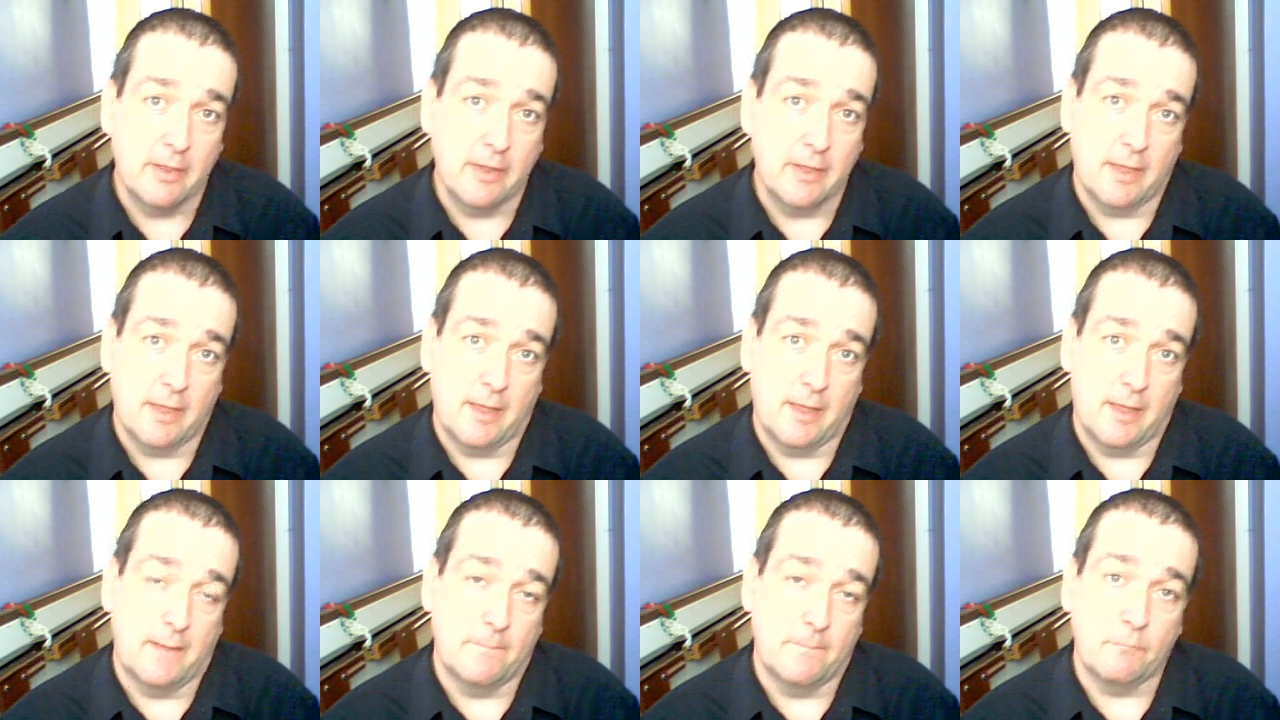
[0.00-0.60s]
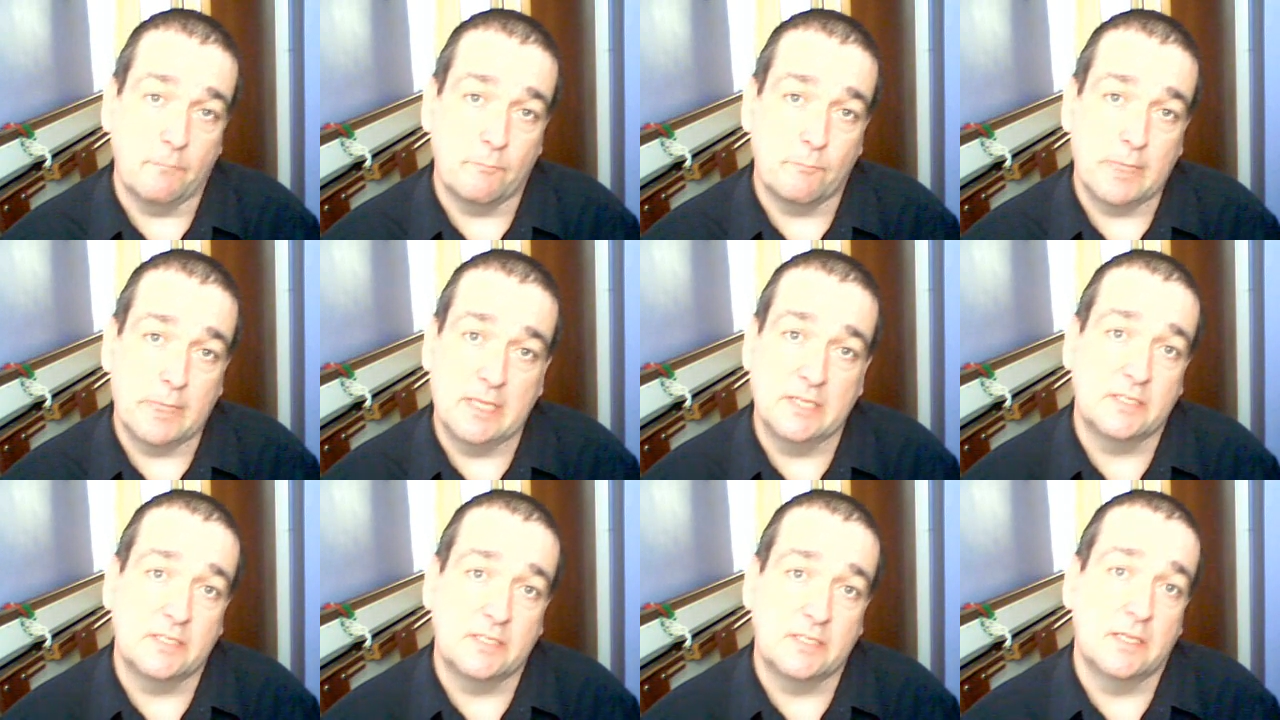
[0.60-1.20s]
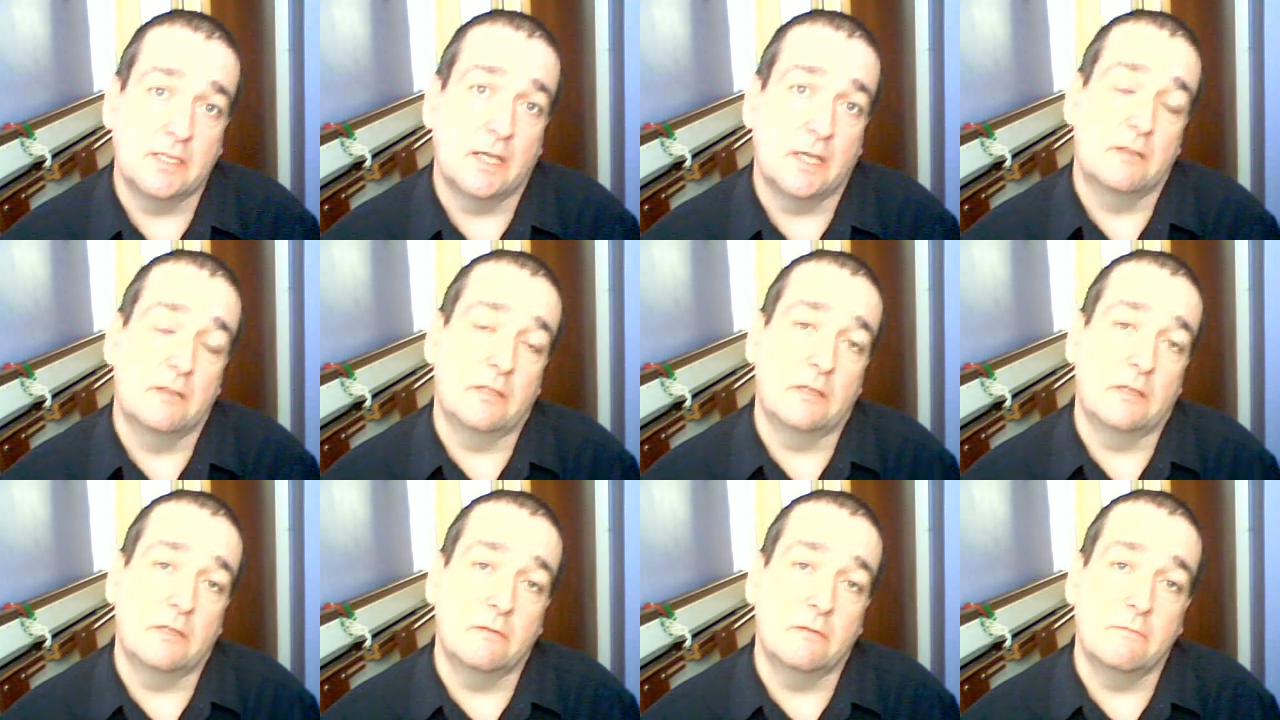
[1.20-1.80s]
Um, please know
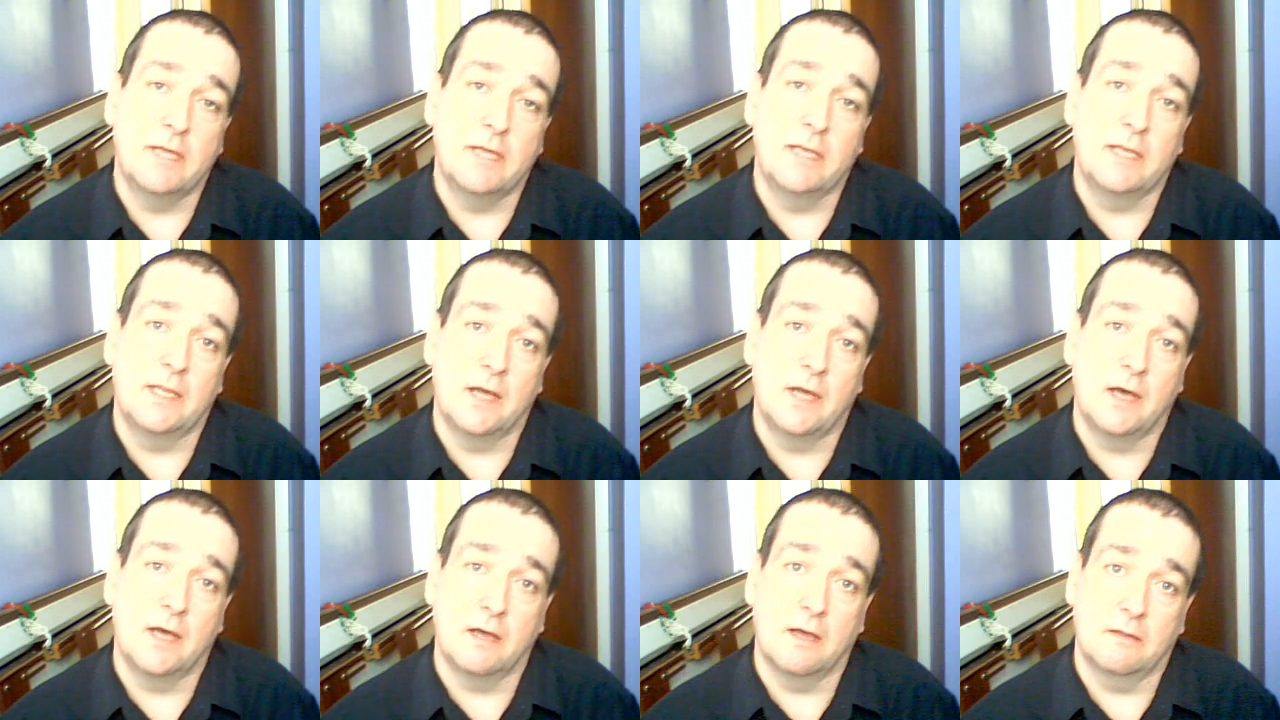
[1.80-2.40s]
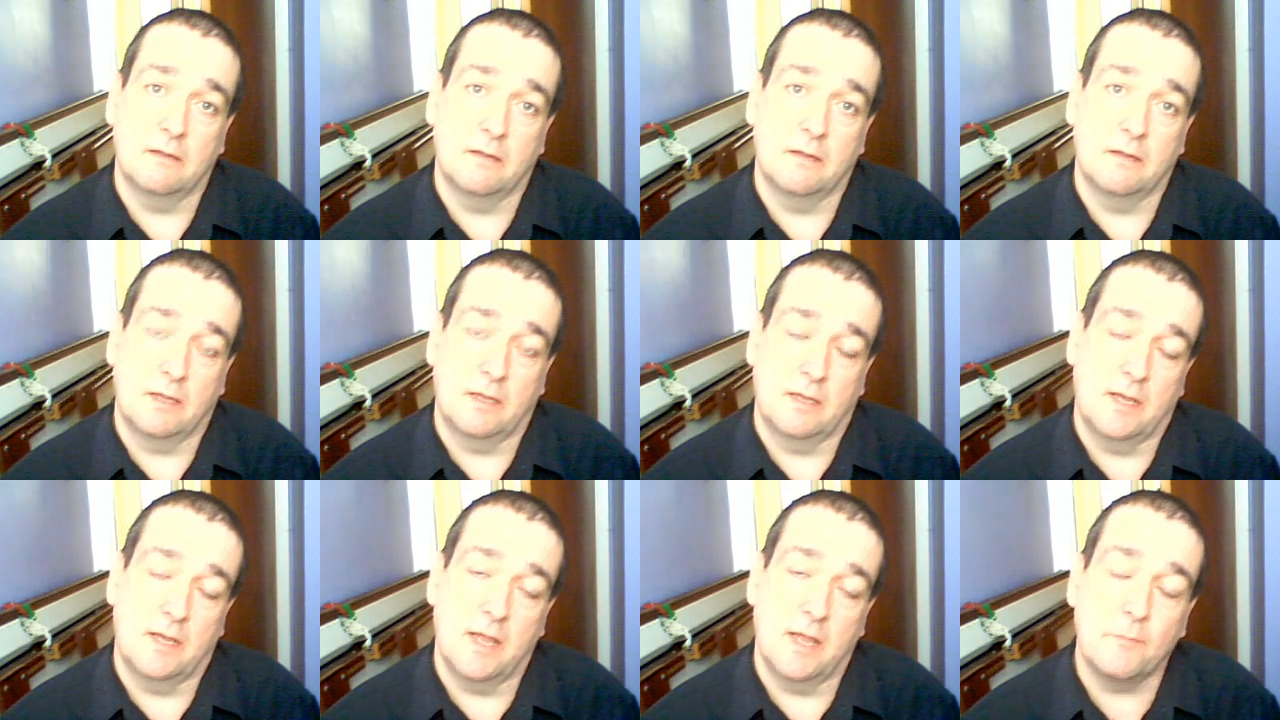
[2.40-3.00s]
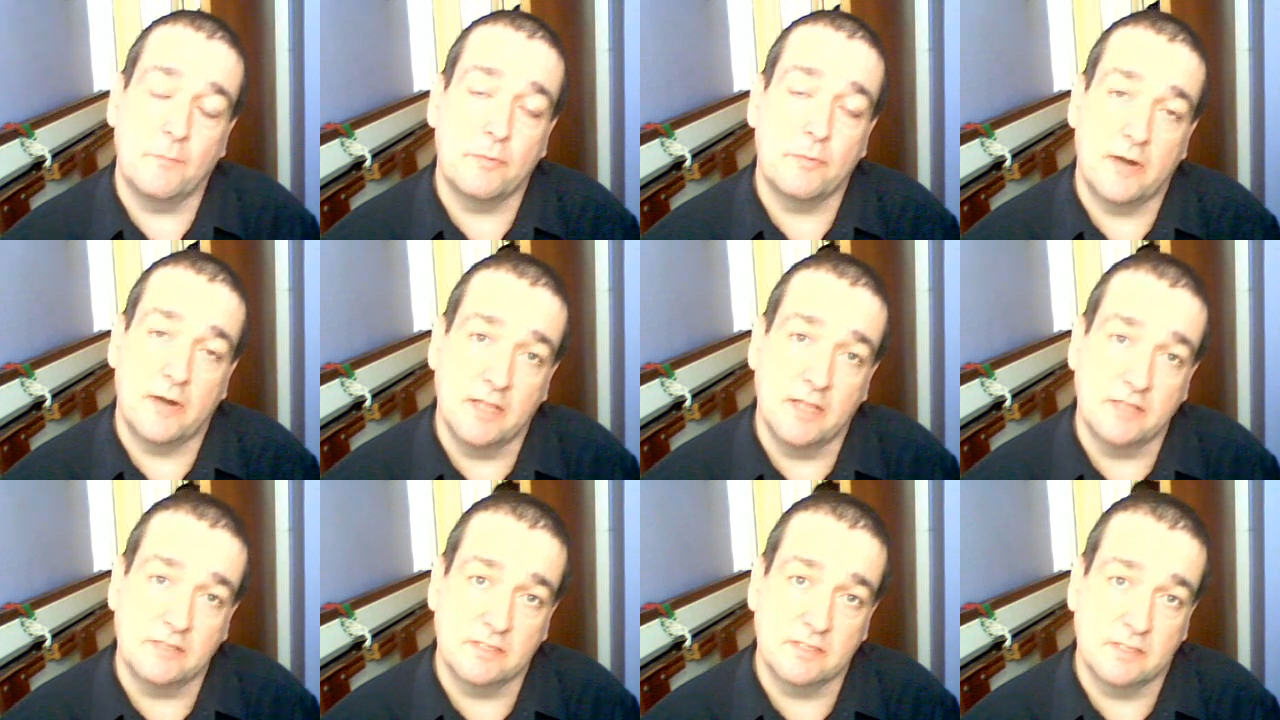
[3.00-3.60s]
that you really are in our
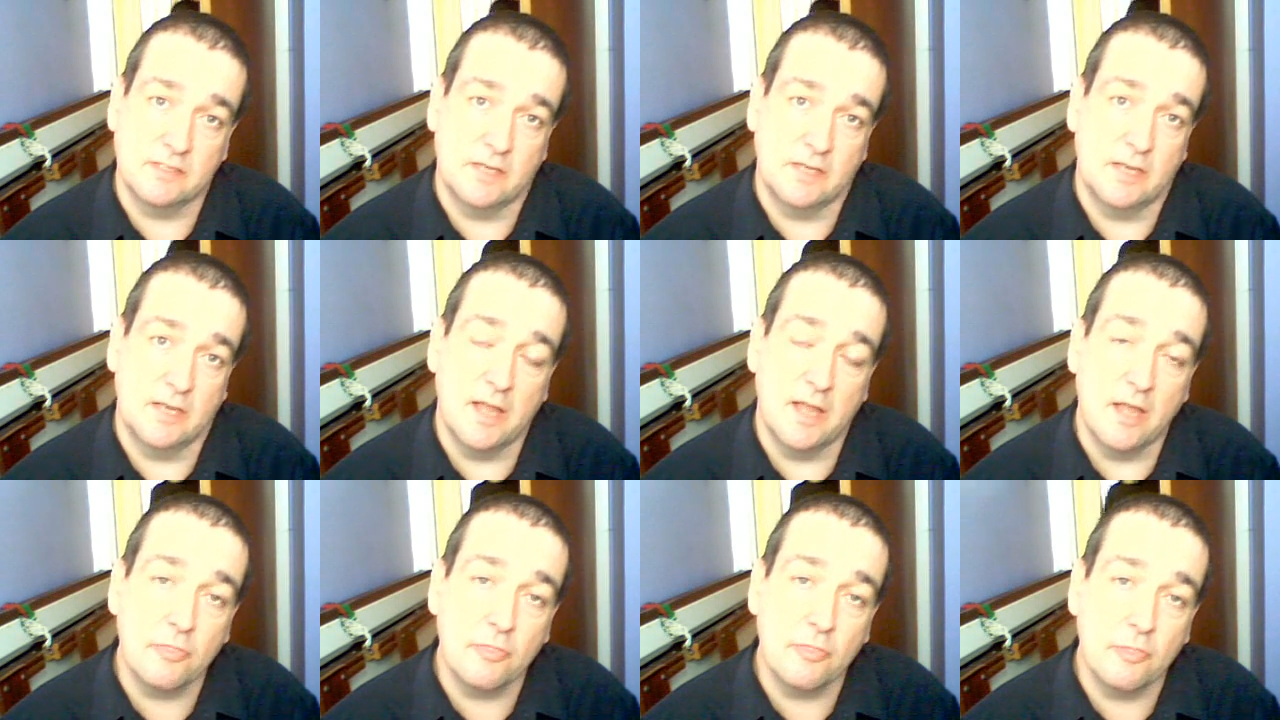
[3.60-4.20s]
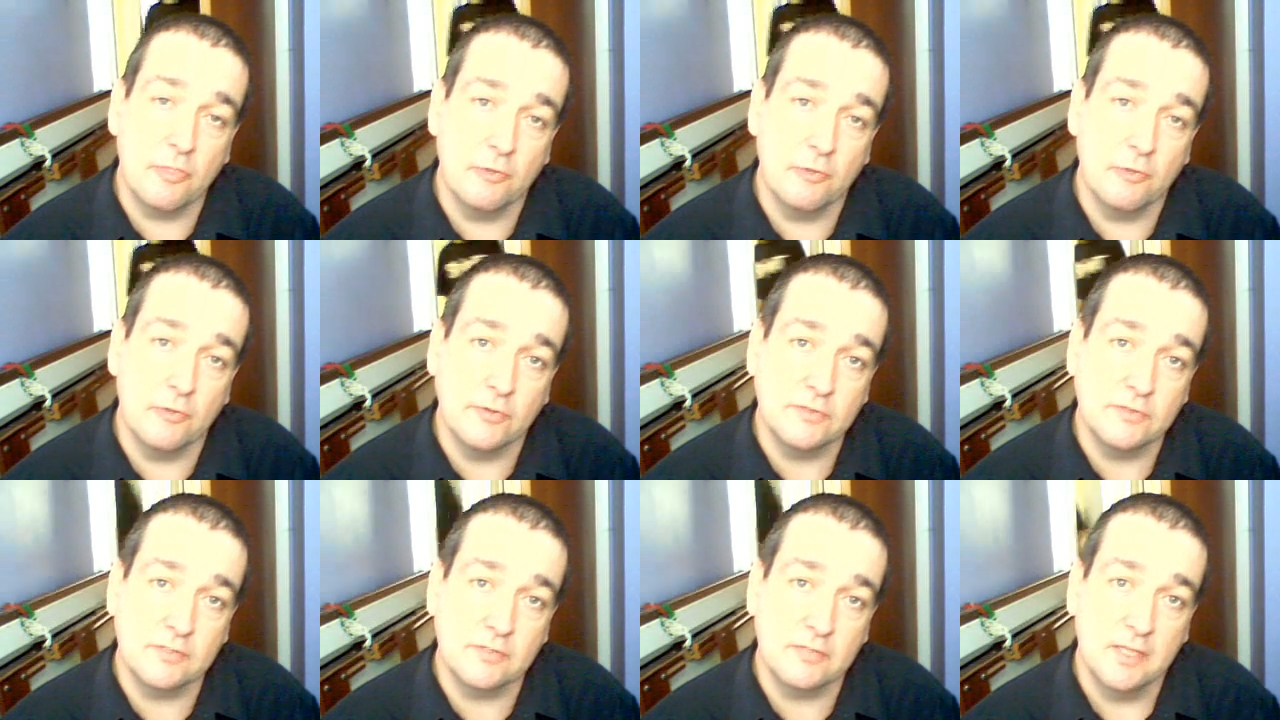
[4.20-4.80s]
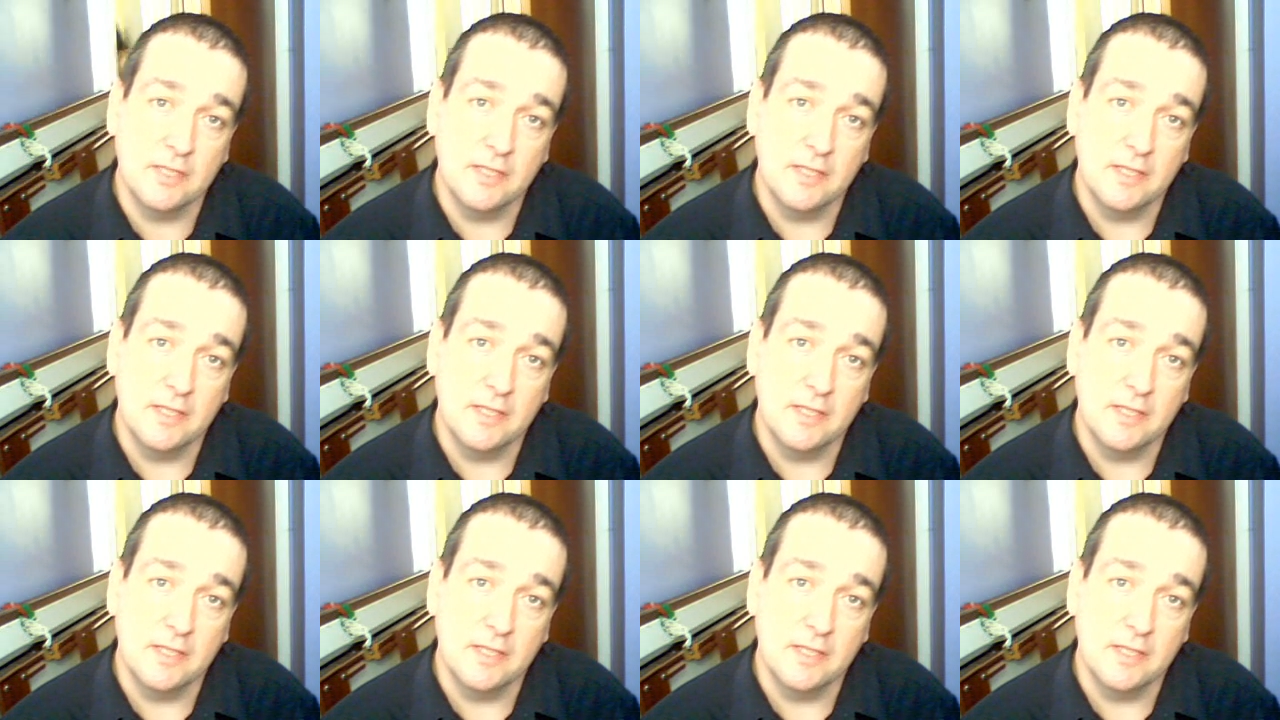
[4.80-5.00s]
prayers and in our thoughts